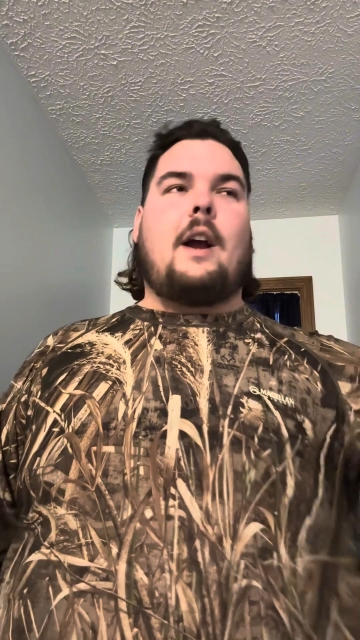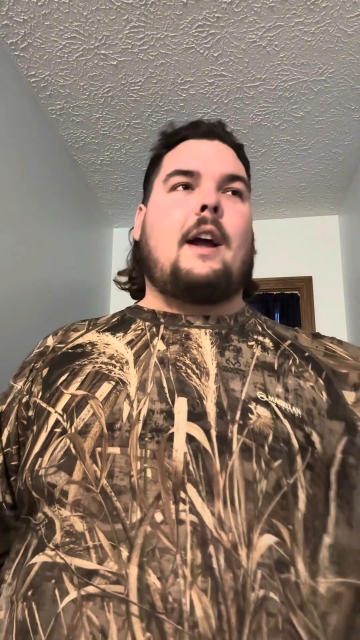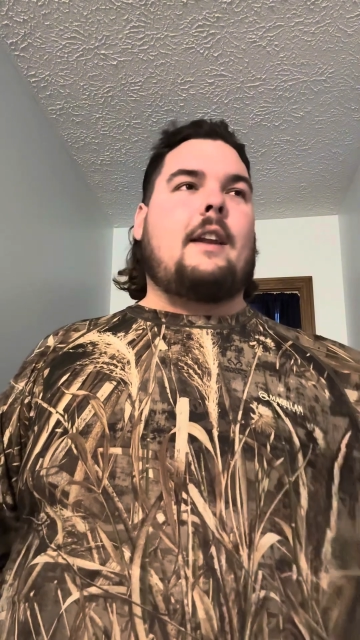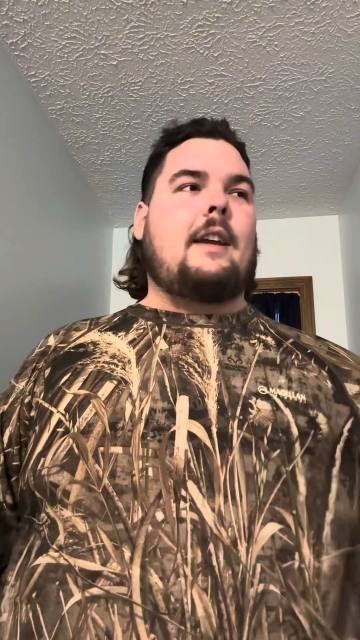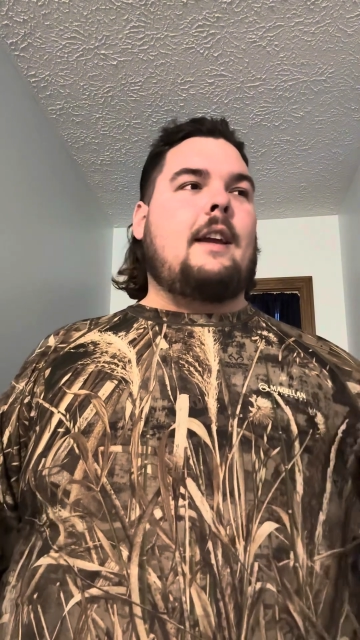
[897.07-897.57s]
I
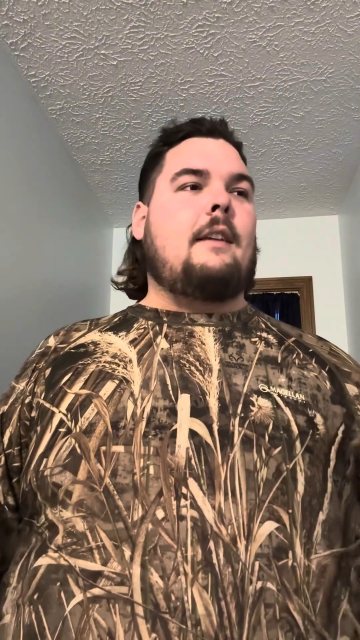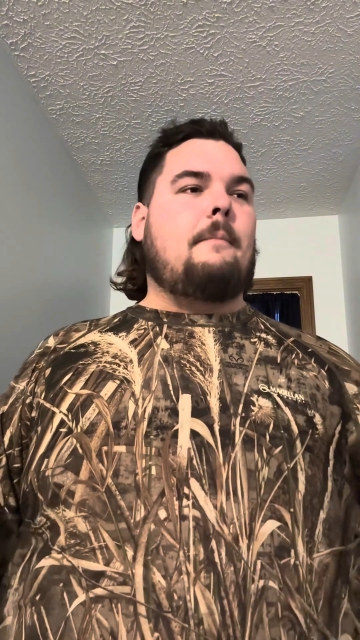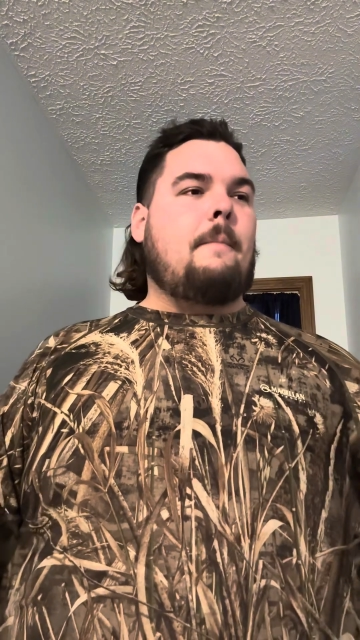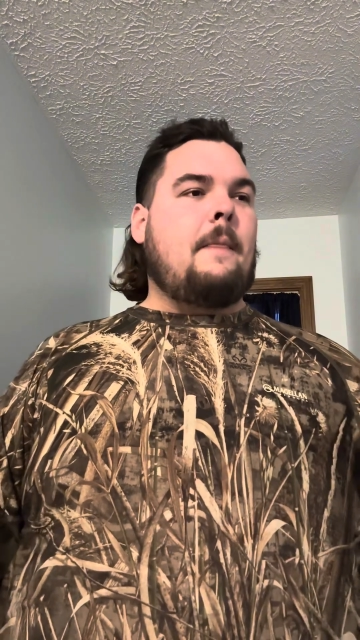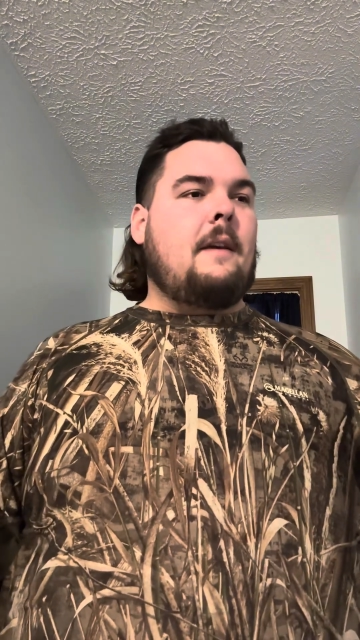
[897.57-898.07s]
got to get
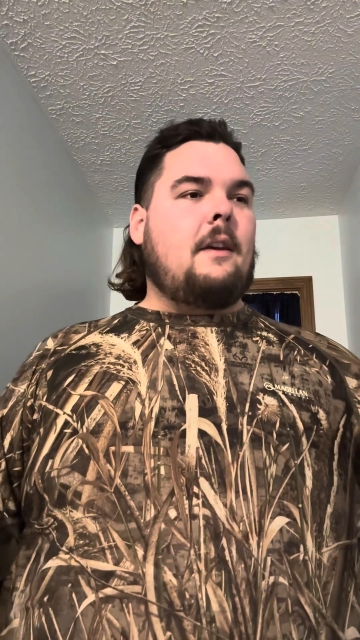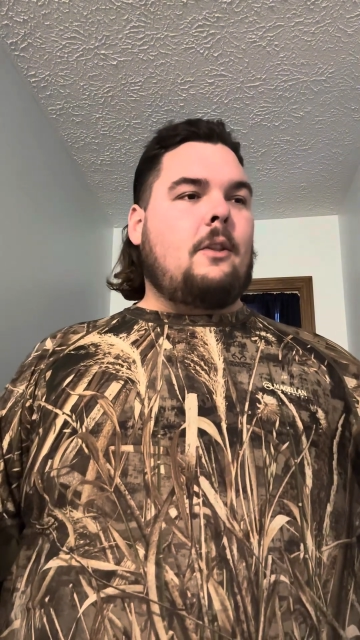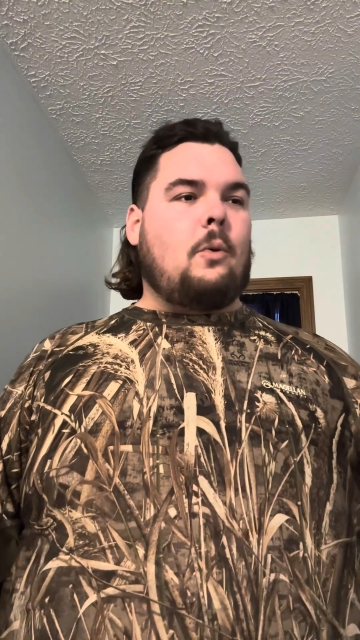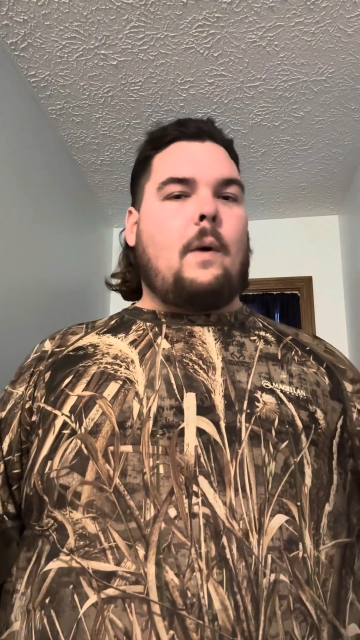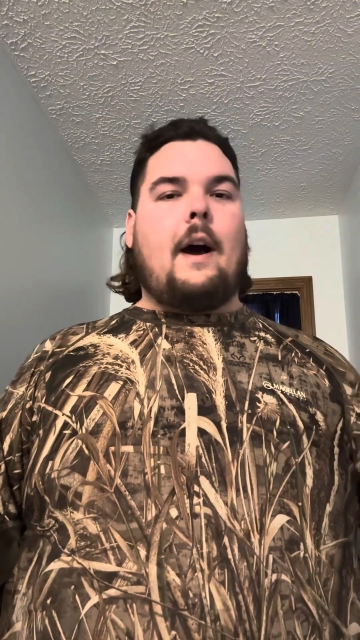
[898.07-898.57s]

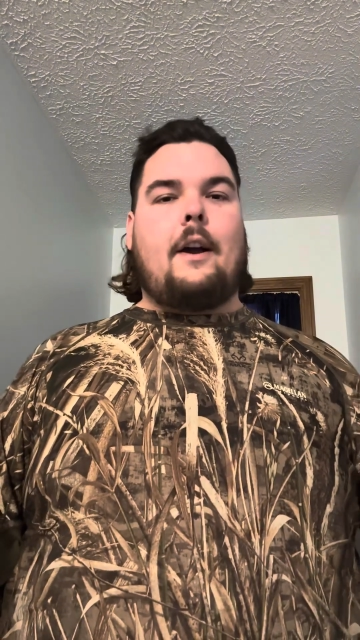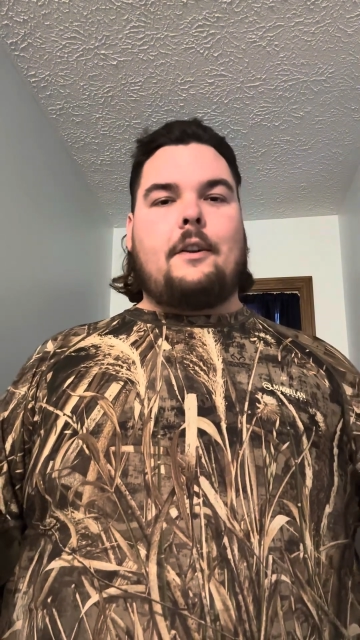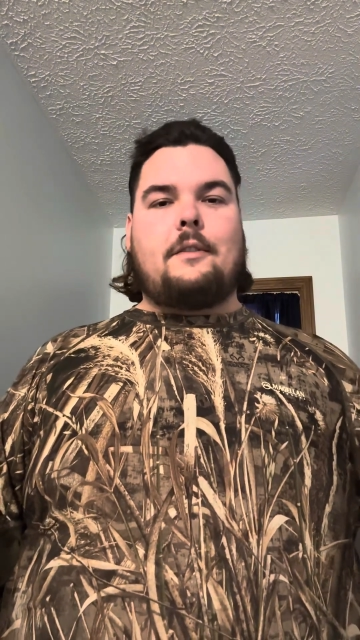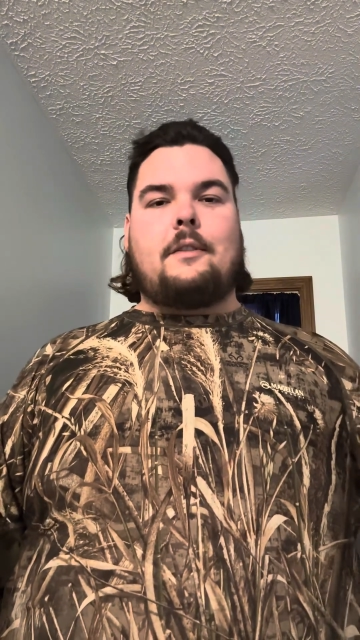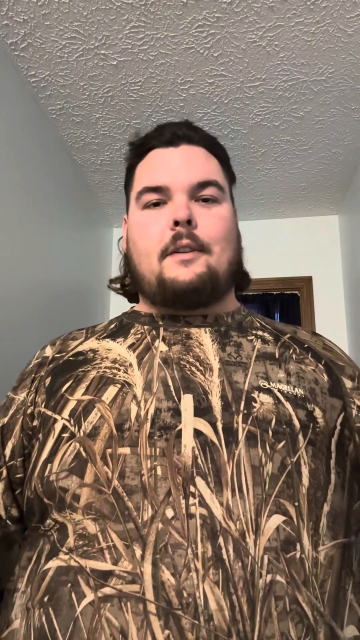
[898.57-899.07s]

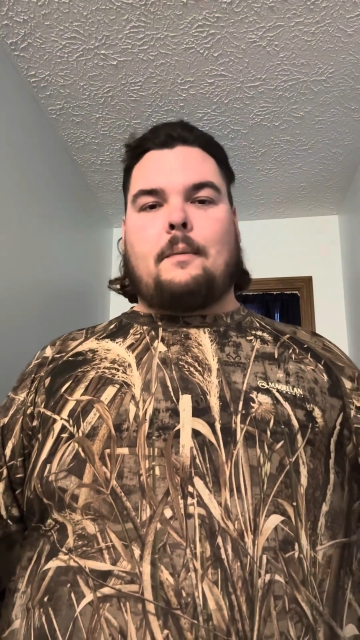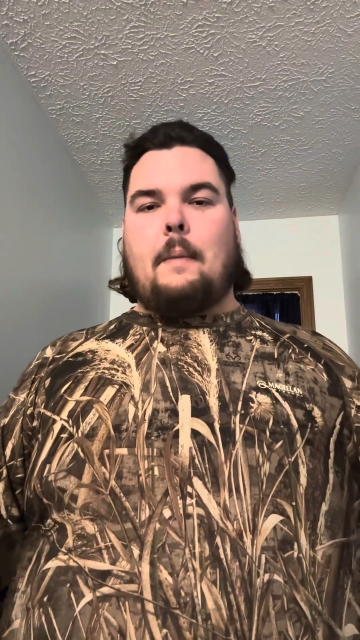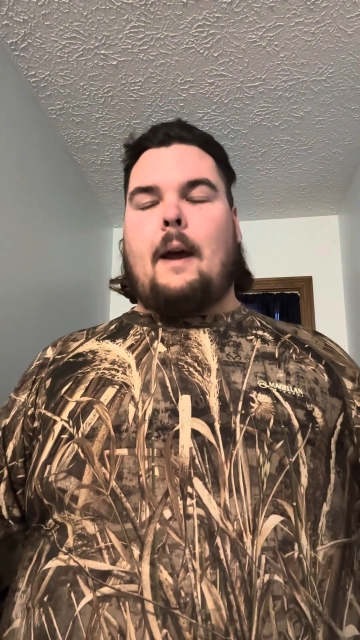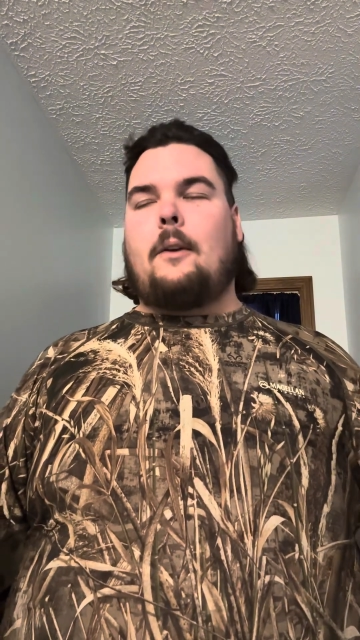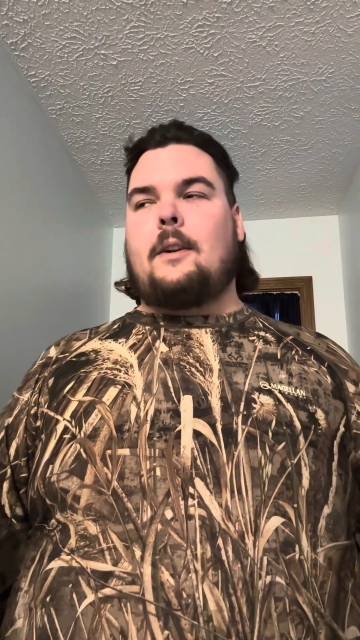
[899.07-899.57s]
wires and the
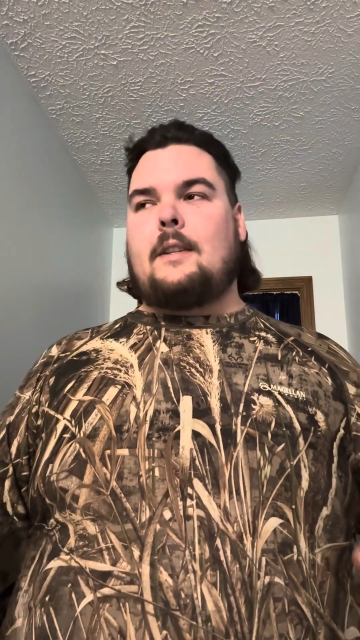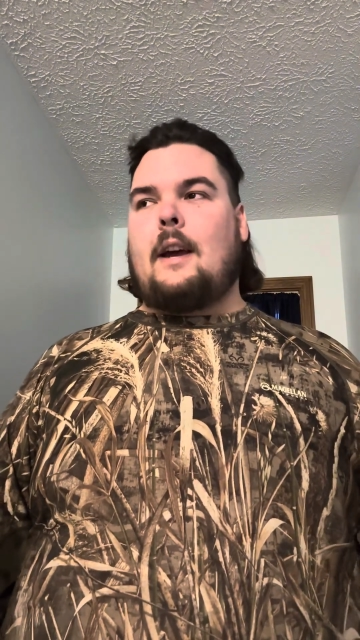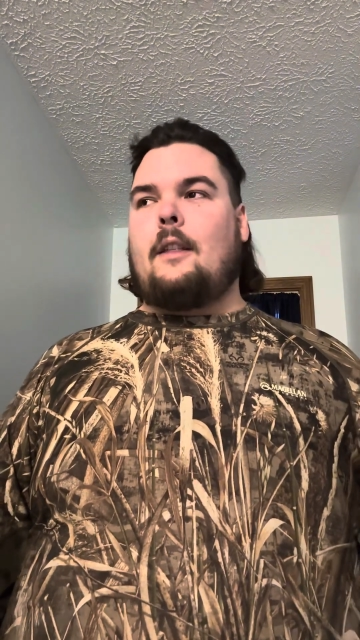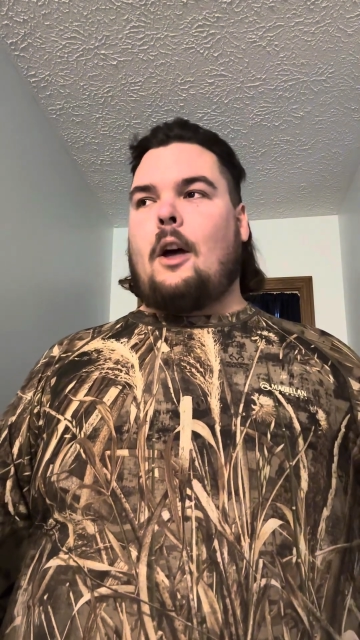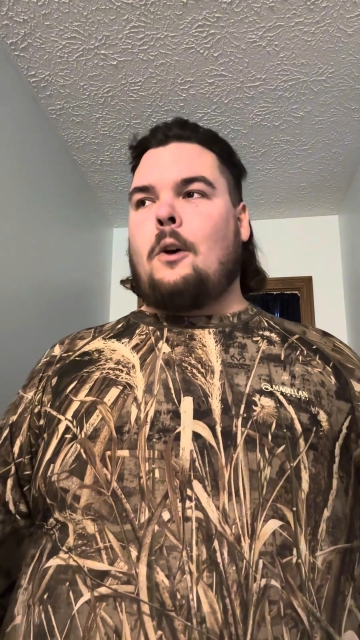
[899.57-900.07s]
batteries
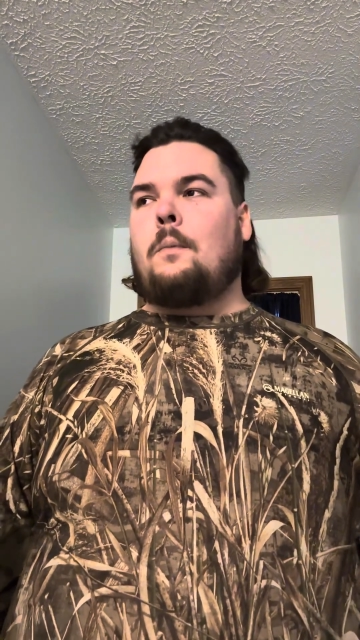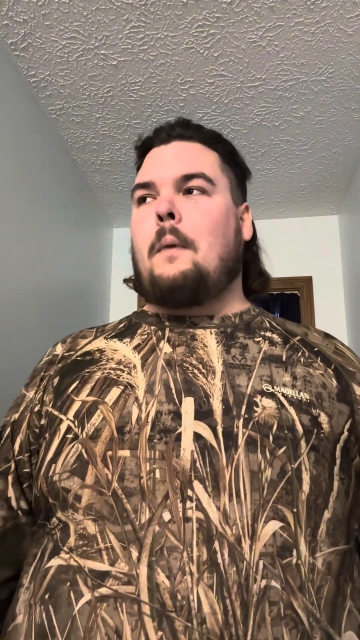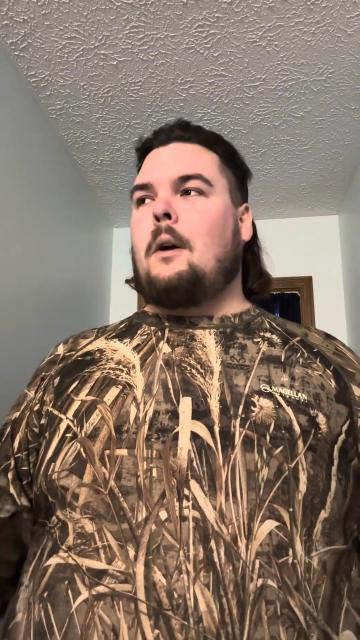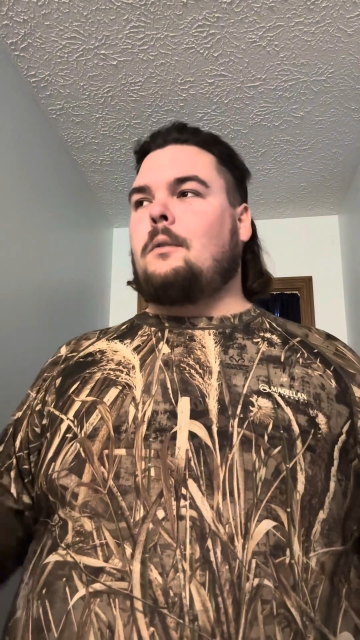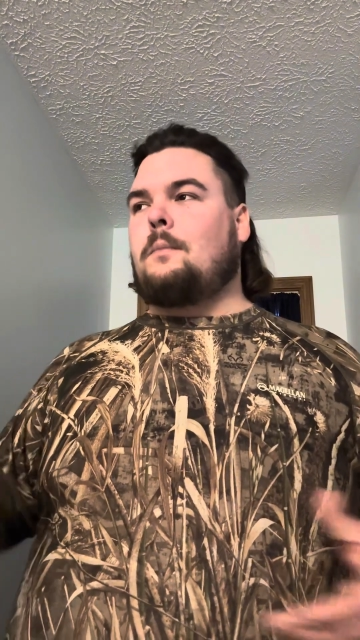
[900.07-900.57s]
out of the old
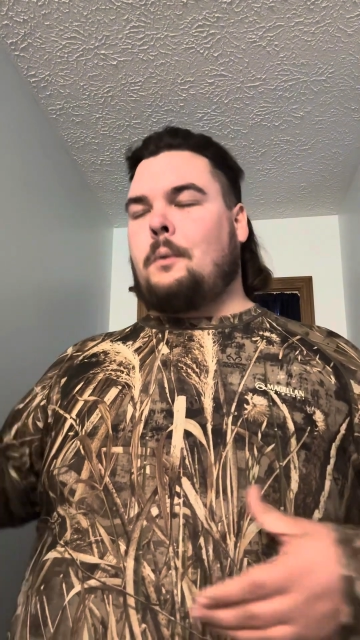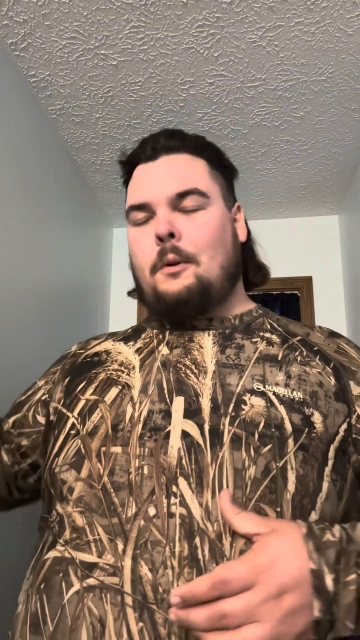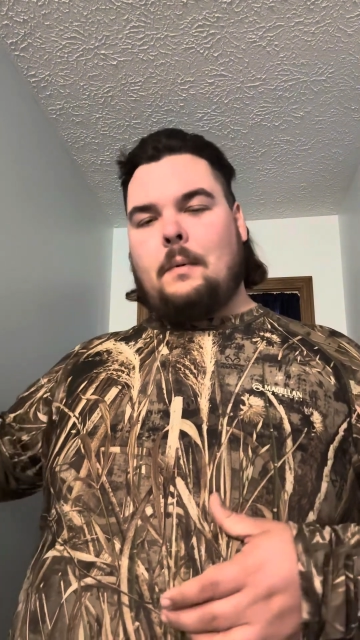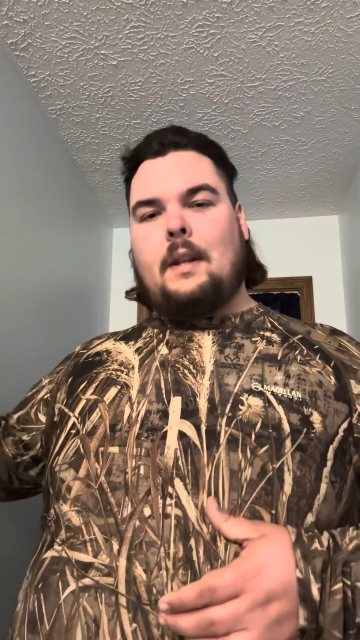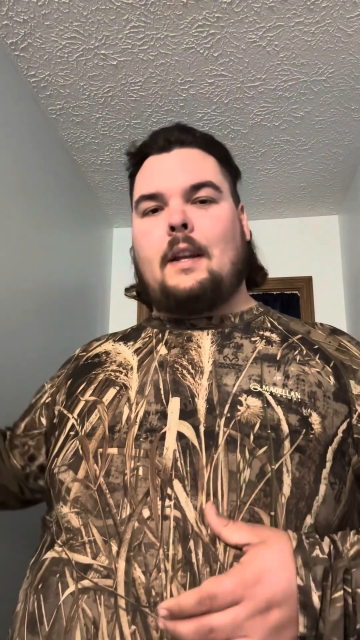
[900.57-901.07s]
boats, put
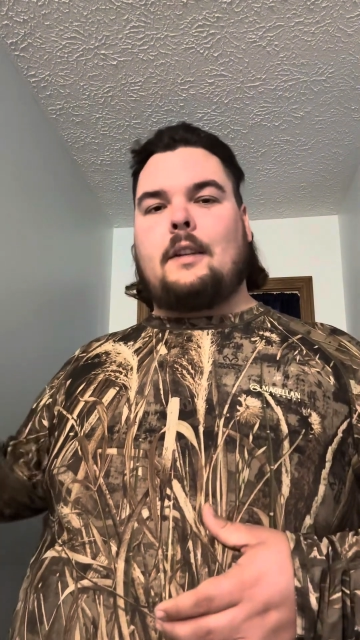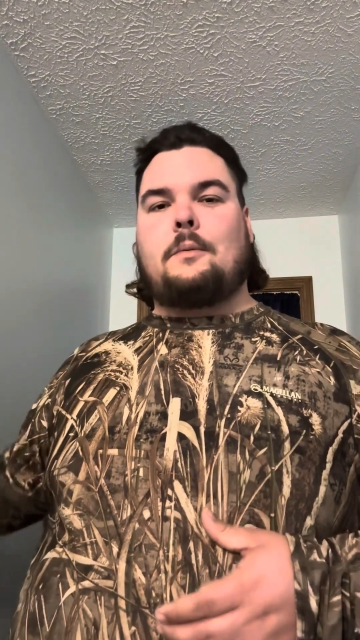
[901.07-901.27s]
them in this